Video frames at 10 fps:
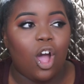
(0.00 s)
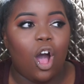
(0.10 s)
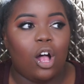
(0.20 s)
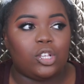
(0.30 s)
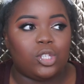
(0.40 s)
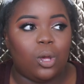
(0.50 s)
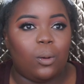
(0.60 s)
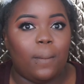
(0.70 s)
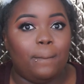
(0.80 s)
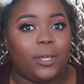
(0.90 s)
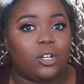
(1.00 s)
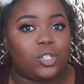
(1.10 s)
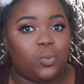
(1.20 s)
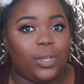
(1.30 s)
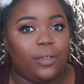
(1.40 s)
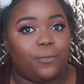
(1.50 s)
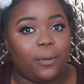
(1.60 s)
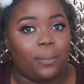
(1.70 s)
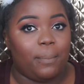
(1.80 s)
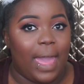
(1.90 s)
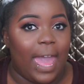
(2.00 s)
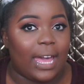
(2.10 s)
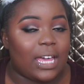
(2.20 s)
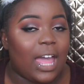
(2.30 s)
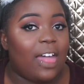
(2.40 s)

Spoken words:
Also Bittersweet from MAC.